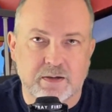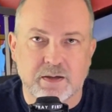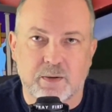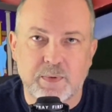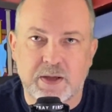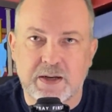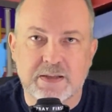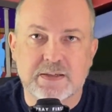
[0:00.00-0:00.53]
I
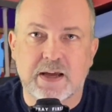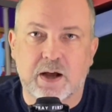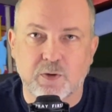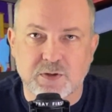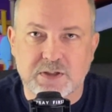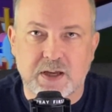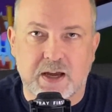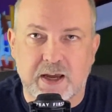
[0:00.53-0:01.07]
mean, it's
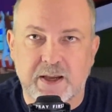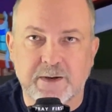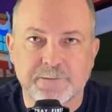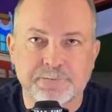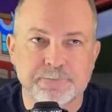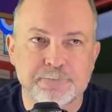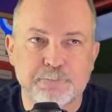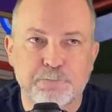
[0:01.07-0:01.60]
outside,
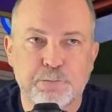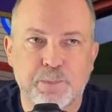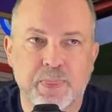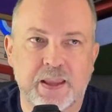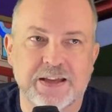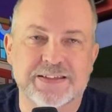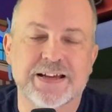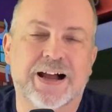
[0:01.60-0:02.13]

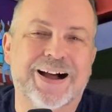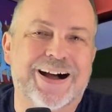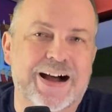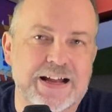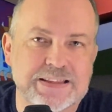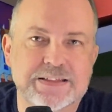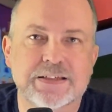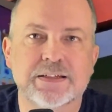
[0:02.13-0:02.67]
it's
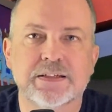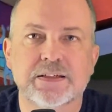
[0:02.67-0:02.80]
hot,